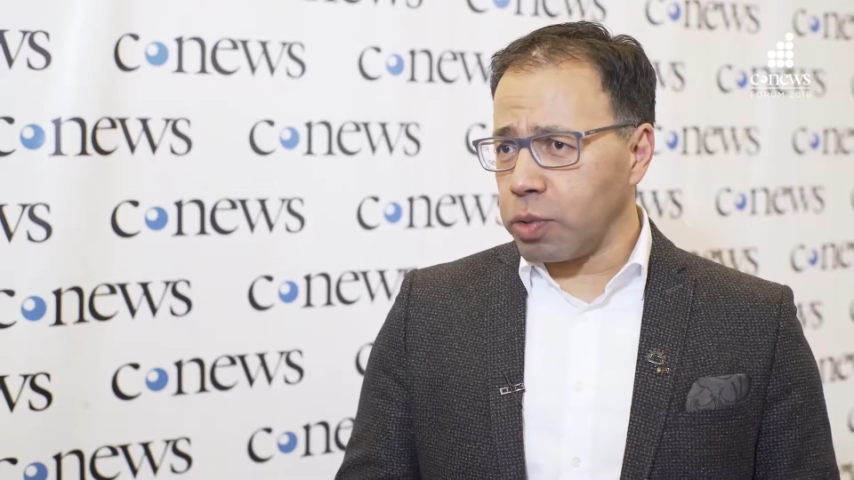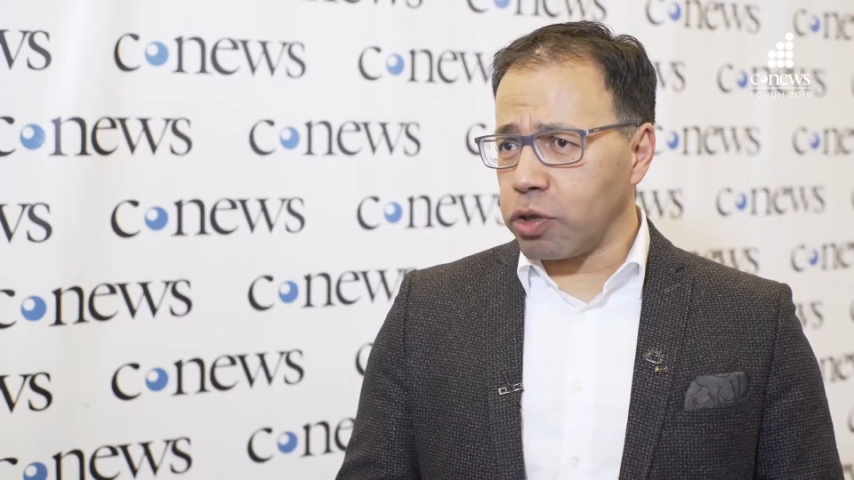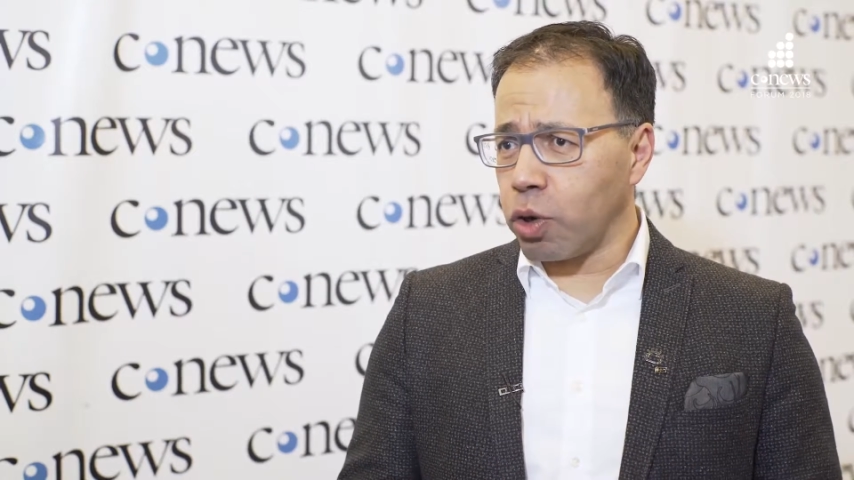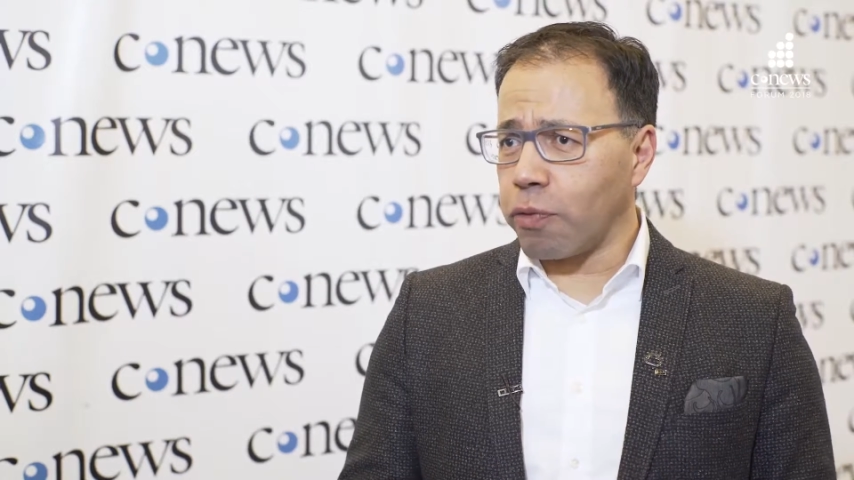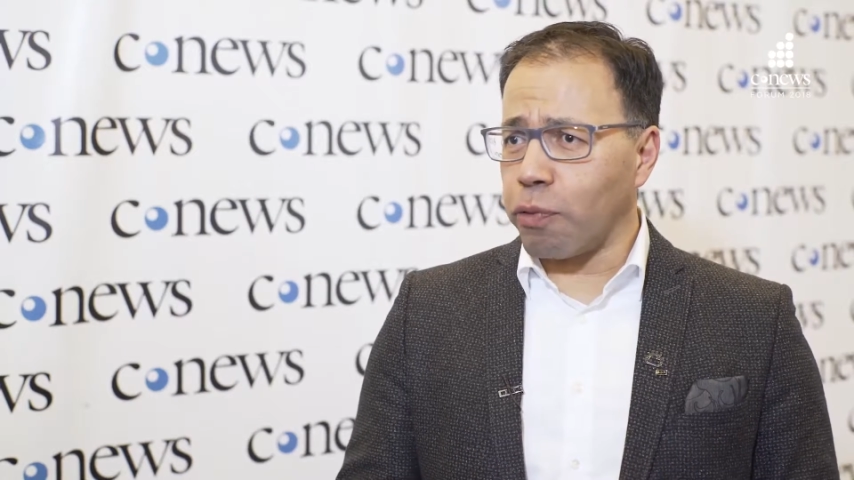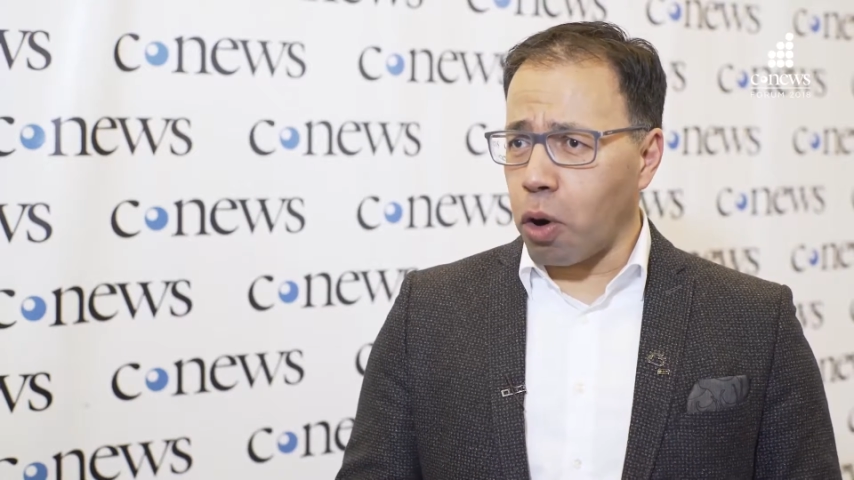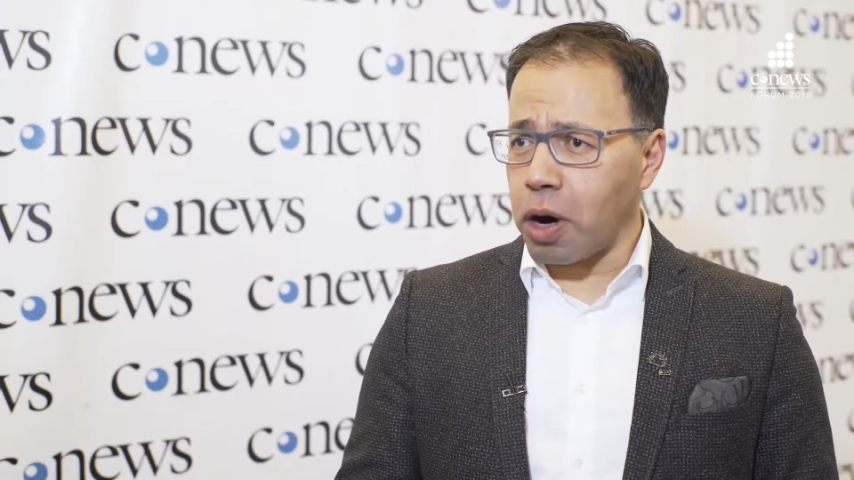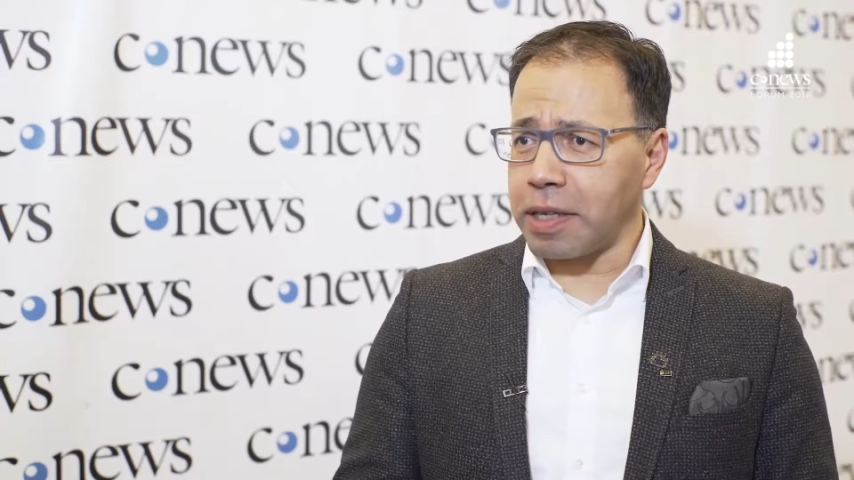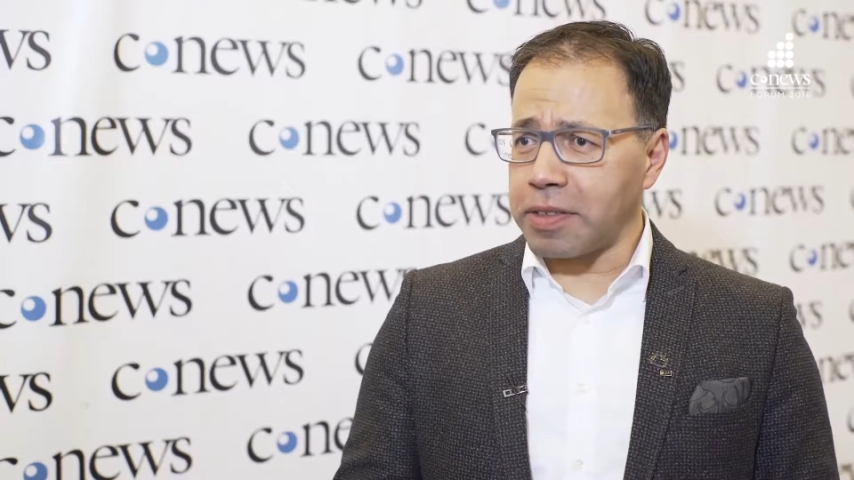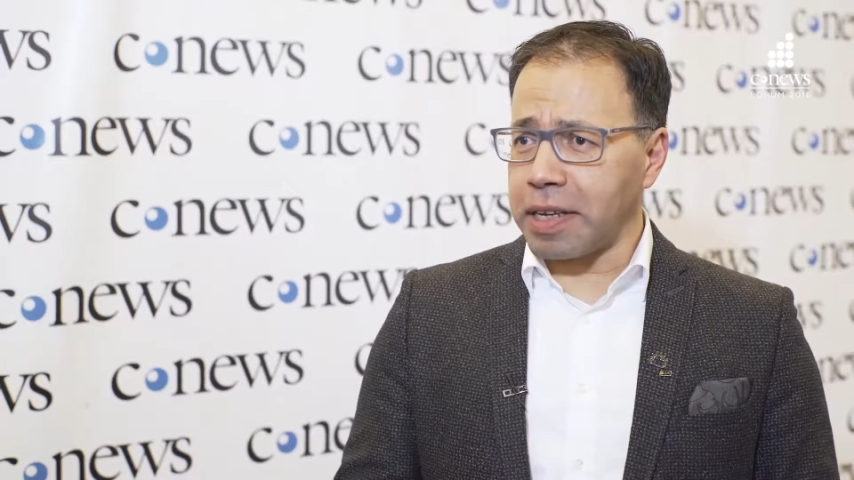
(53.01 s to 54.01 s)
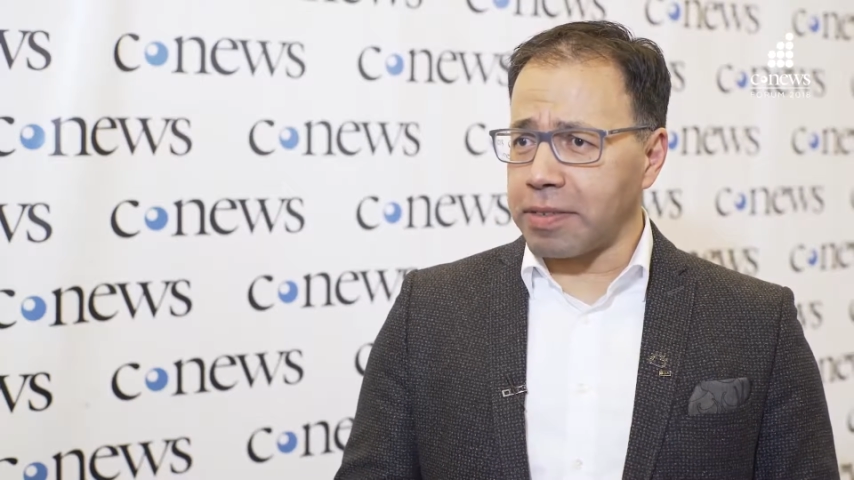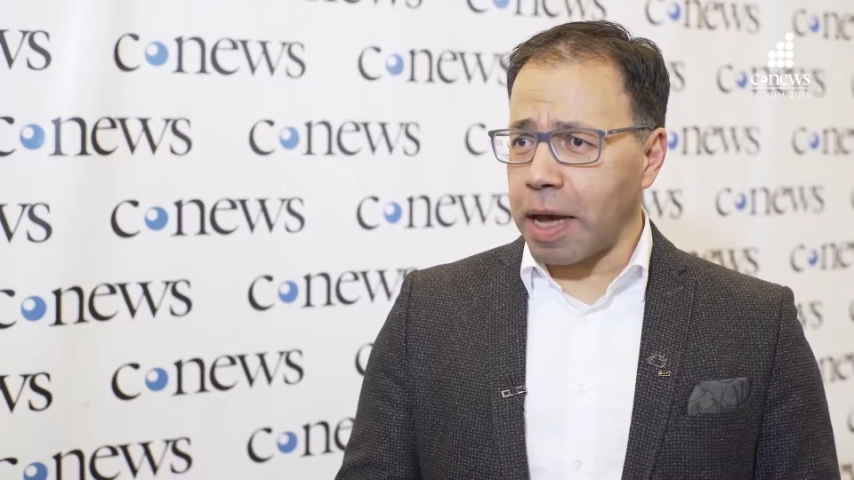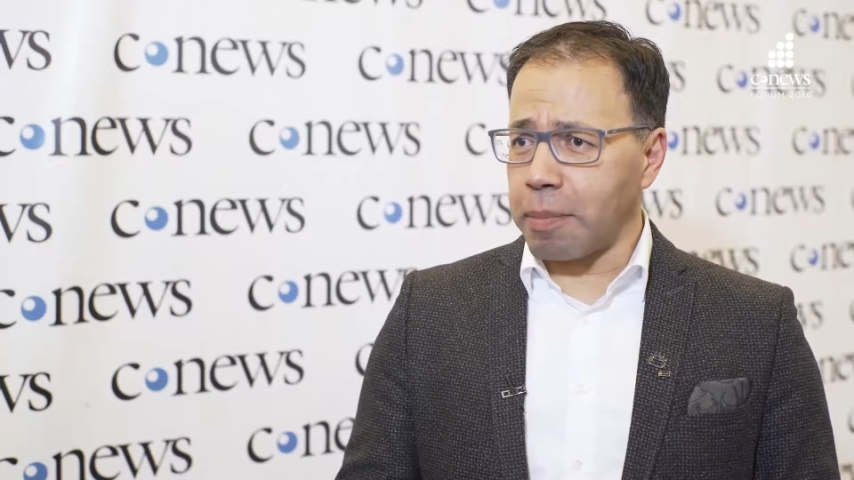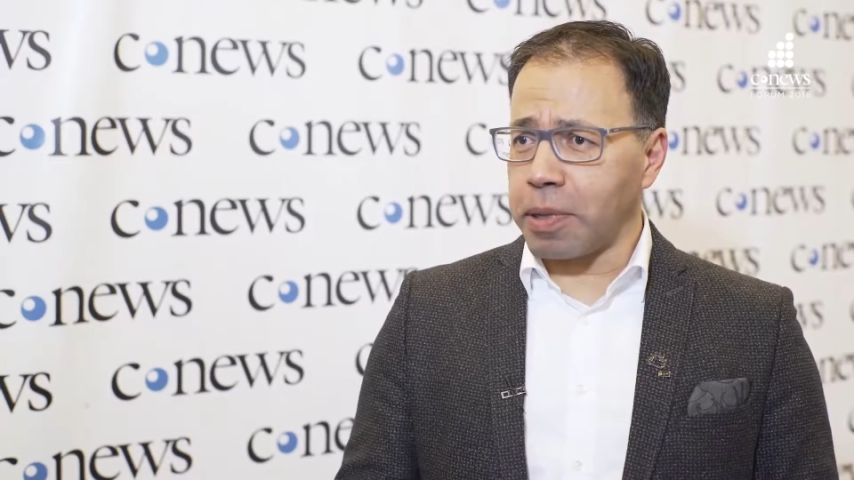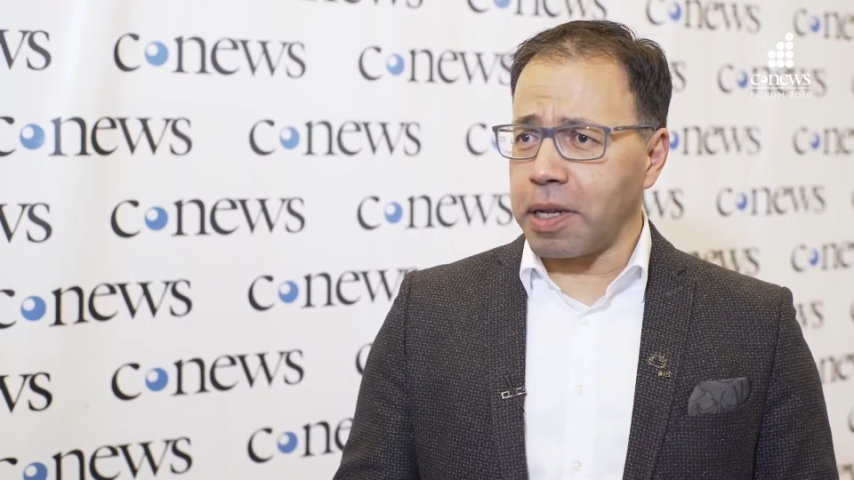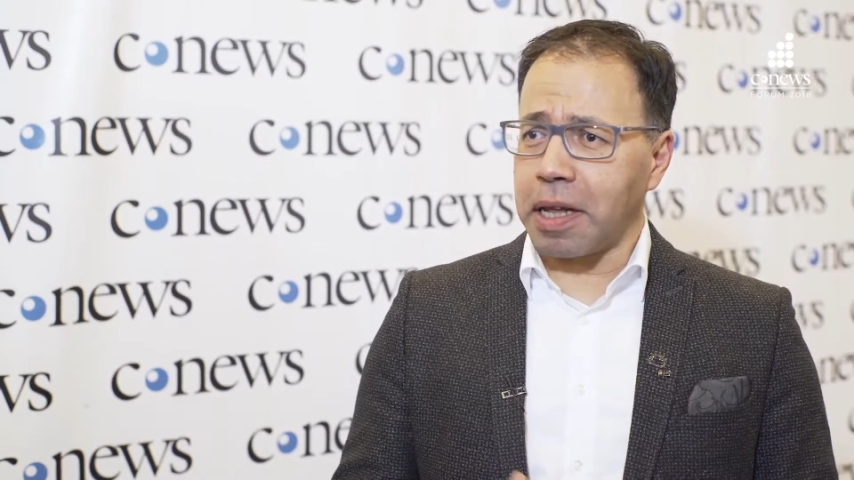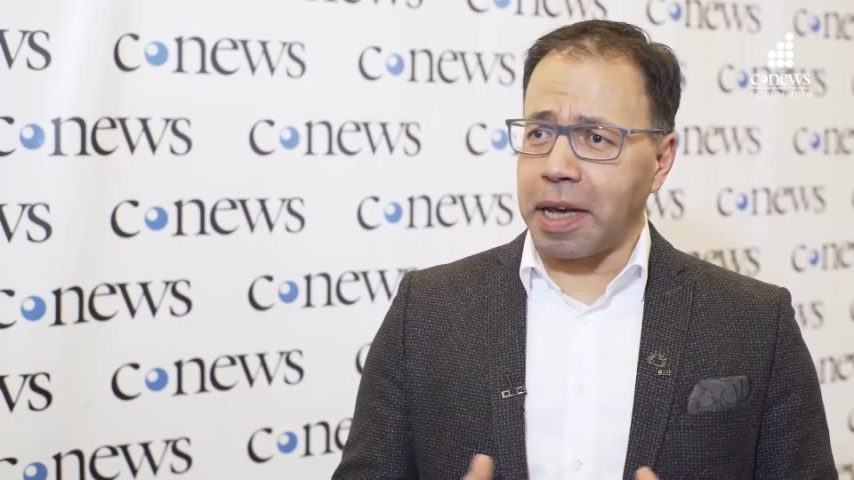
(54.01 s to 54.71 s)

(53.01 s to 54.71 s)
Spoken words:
We took four as an example,